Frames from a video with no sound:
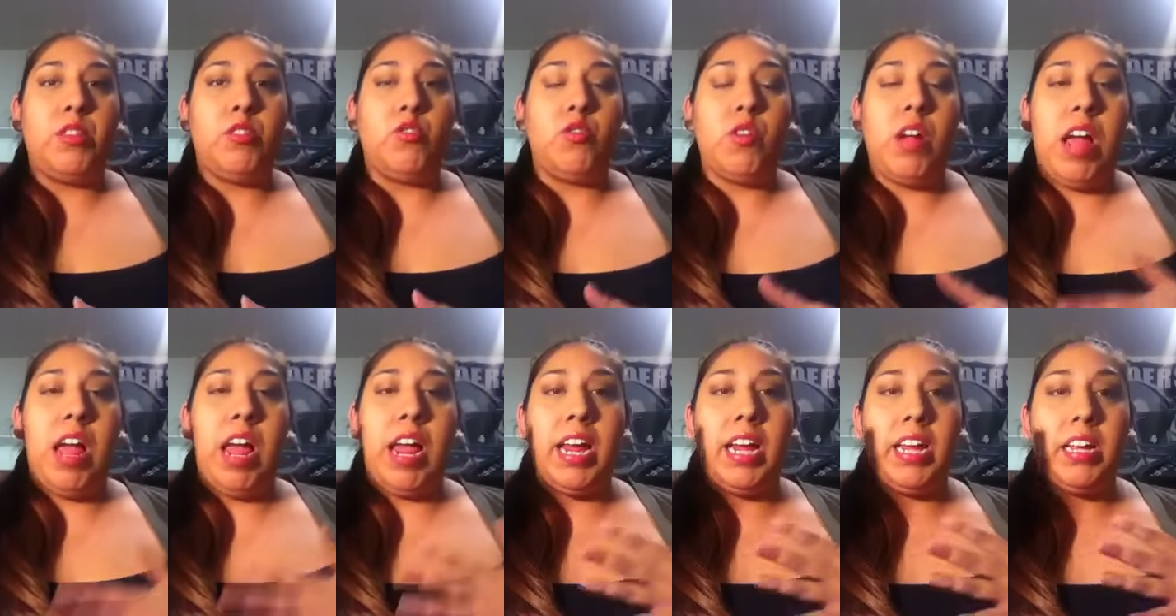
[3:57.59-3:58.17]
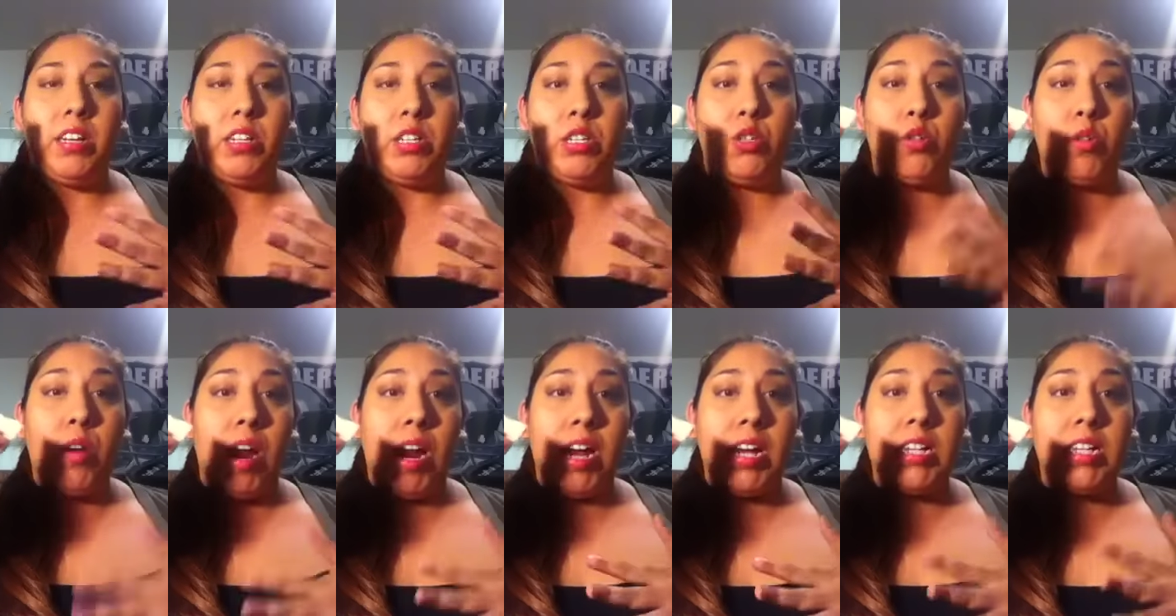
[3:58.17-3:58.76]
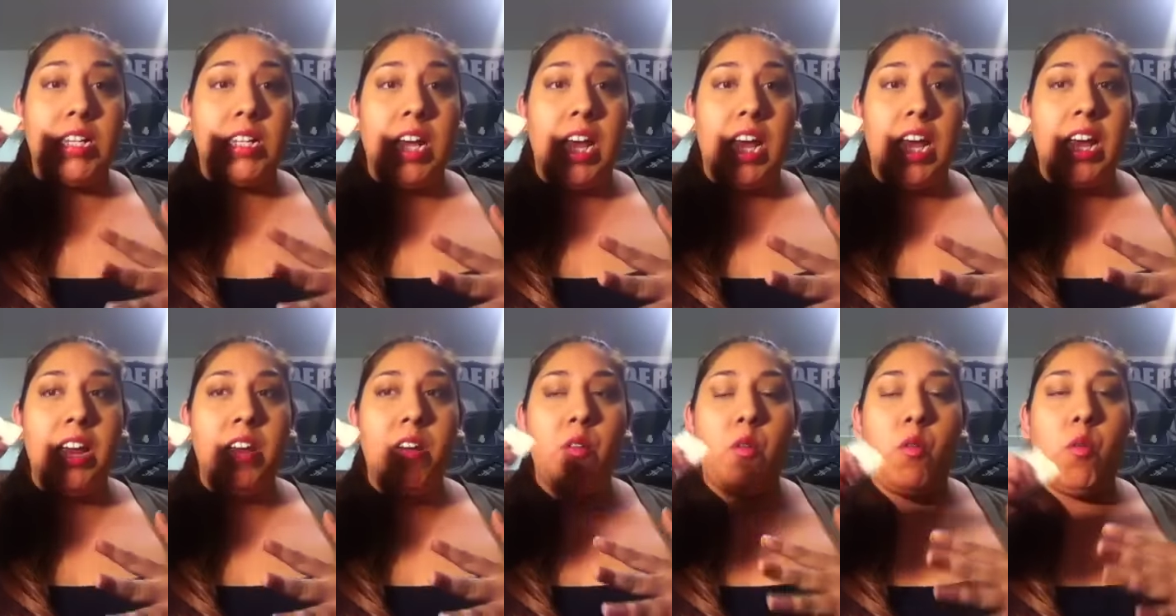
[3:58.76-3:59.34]
dry dry
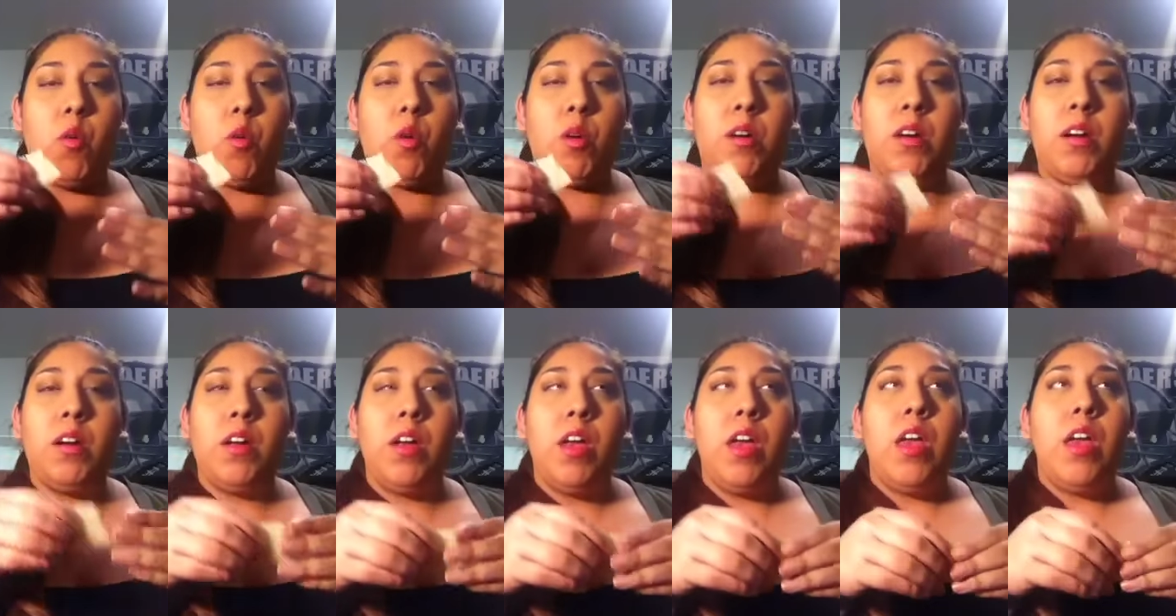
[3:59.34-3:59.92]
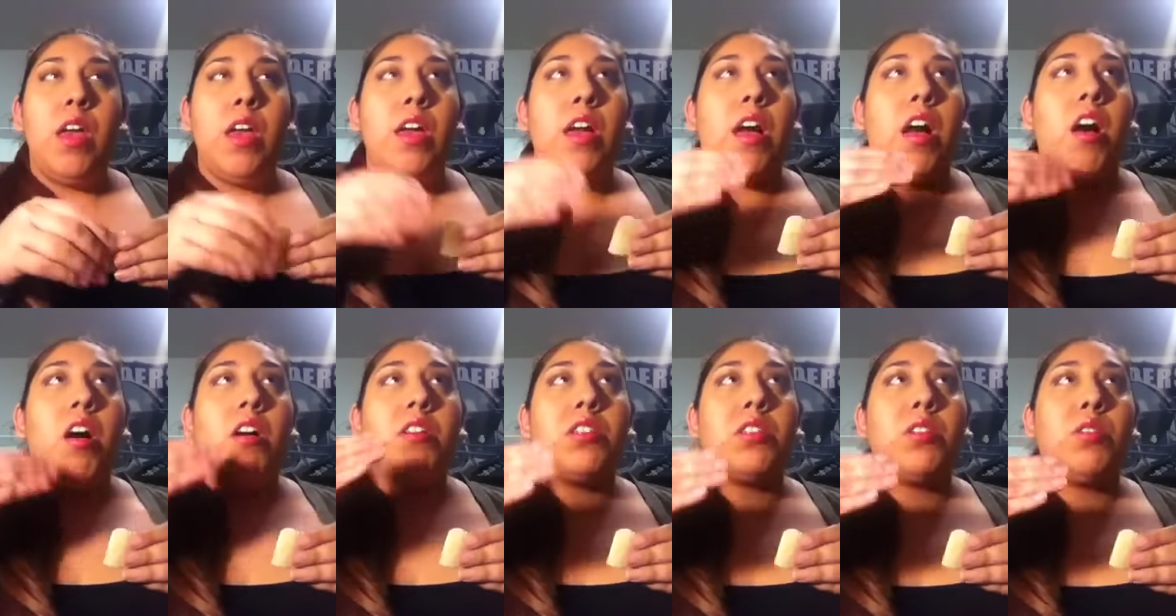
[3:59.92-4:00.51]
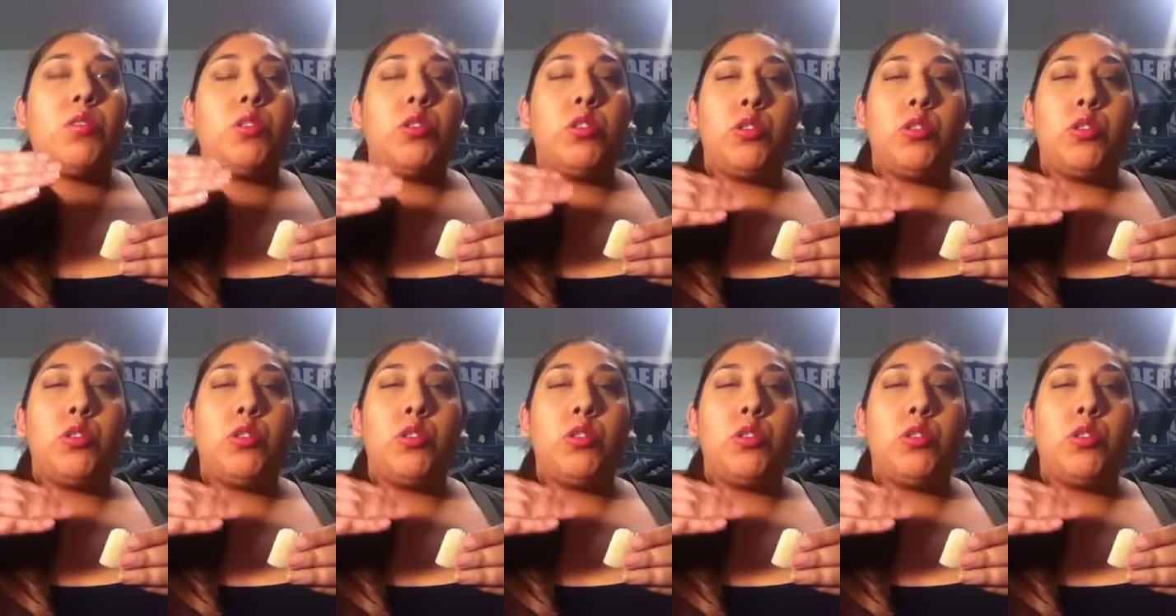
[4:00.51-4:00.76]
skin or also